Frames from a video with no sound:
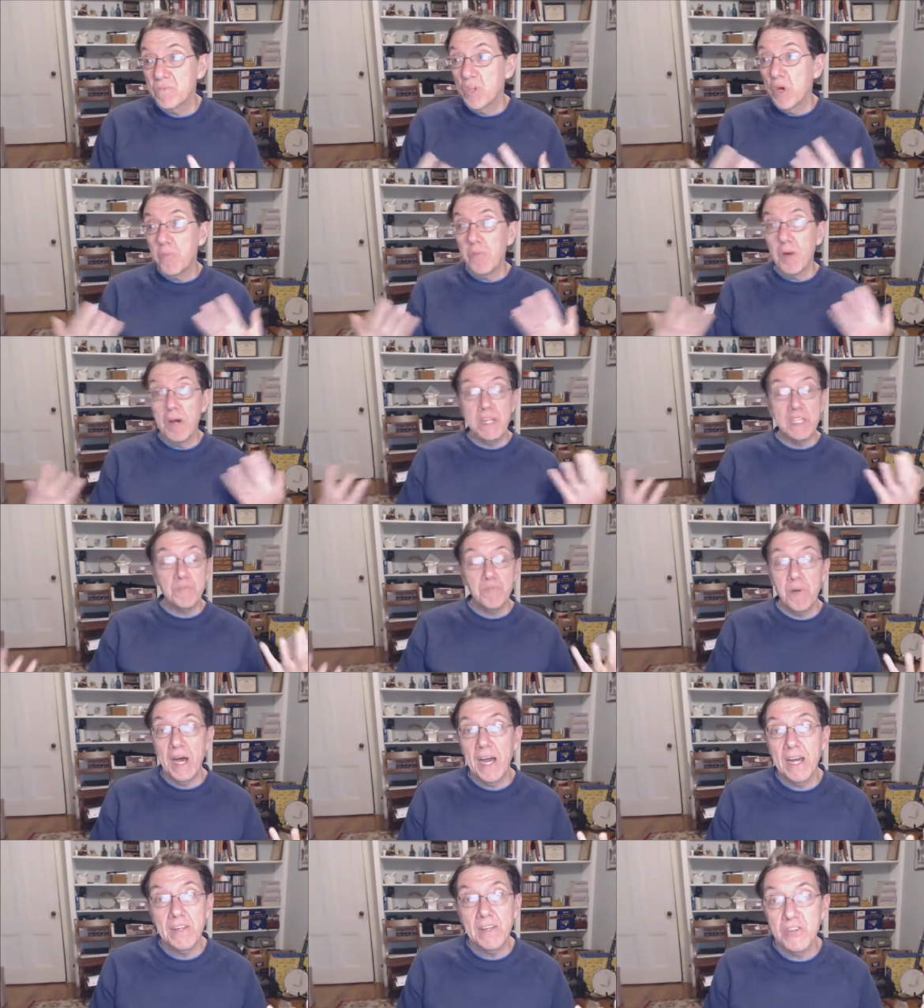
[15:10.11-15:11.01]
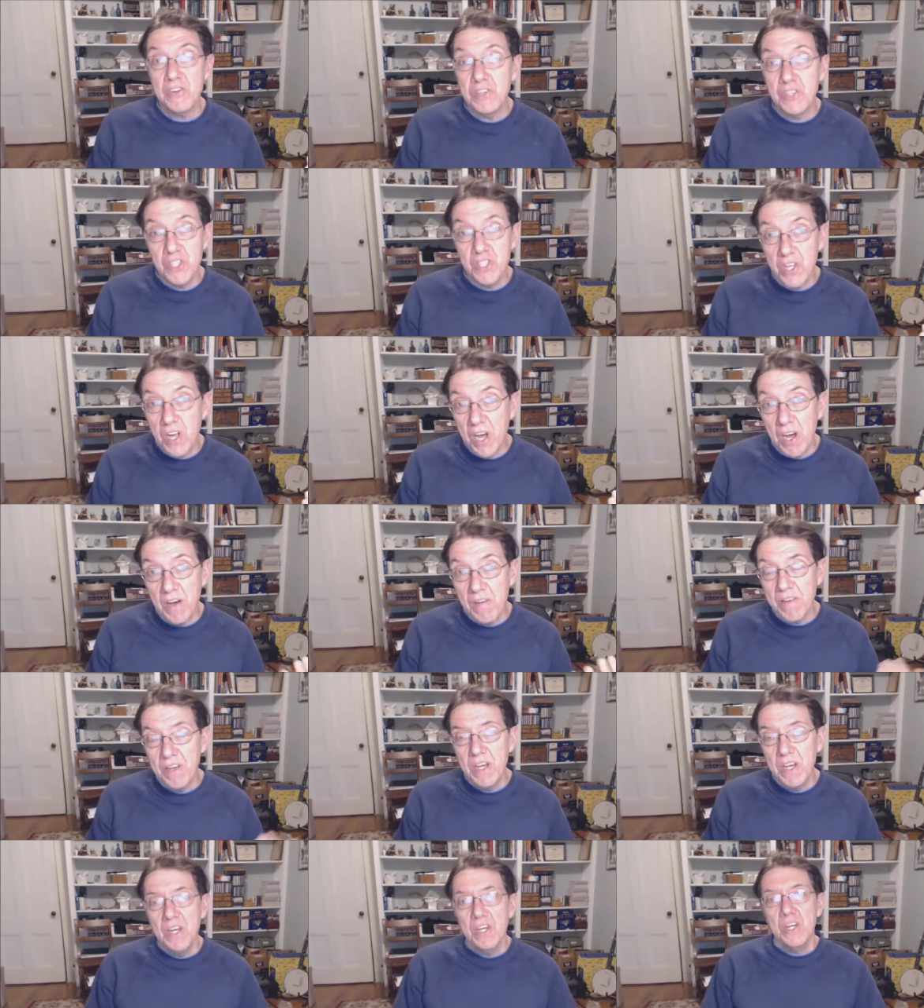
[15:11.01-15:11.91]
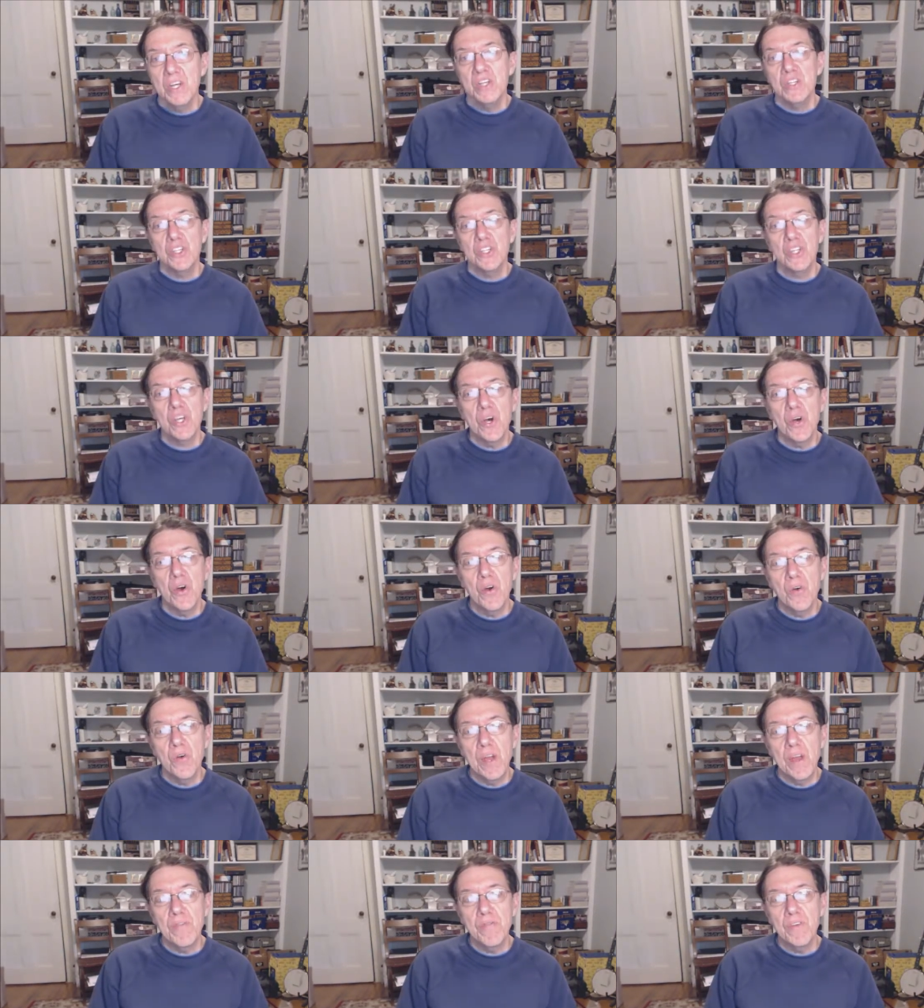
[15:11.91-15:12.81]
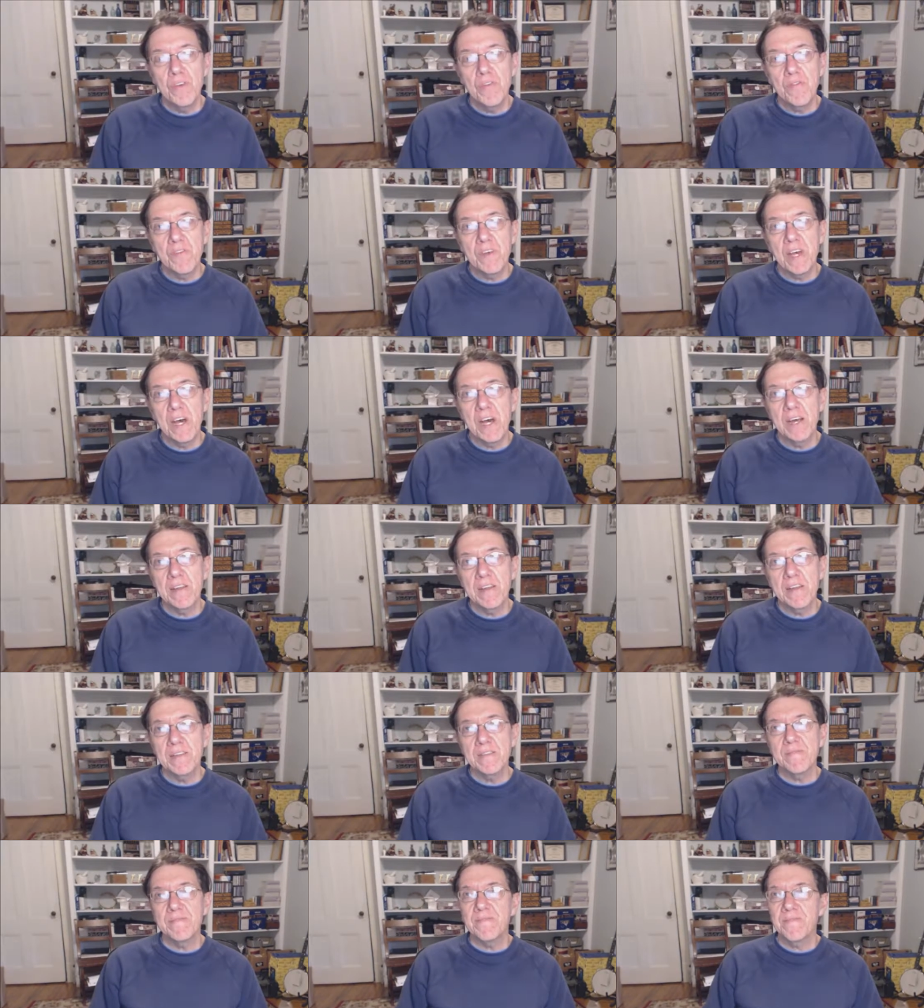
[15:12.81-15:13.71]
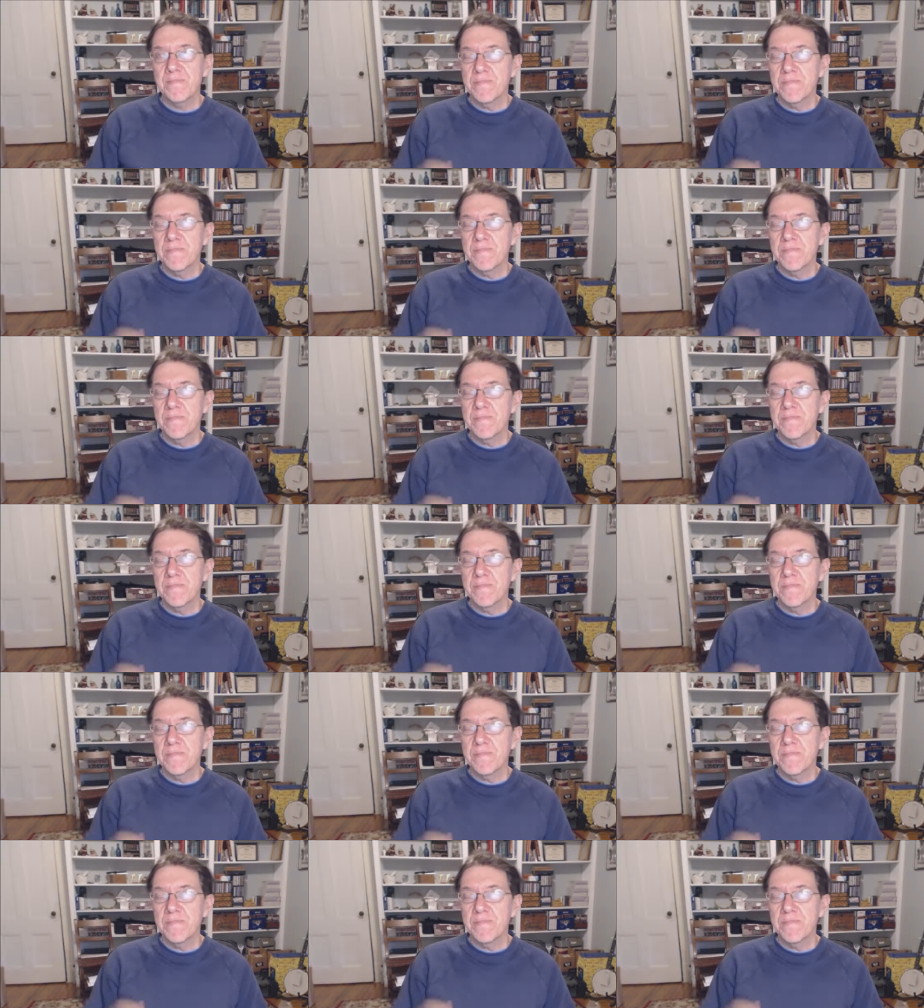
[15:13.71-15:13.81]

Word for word: nobody's buying your stuff. So if you've got,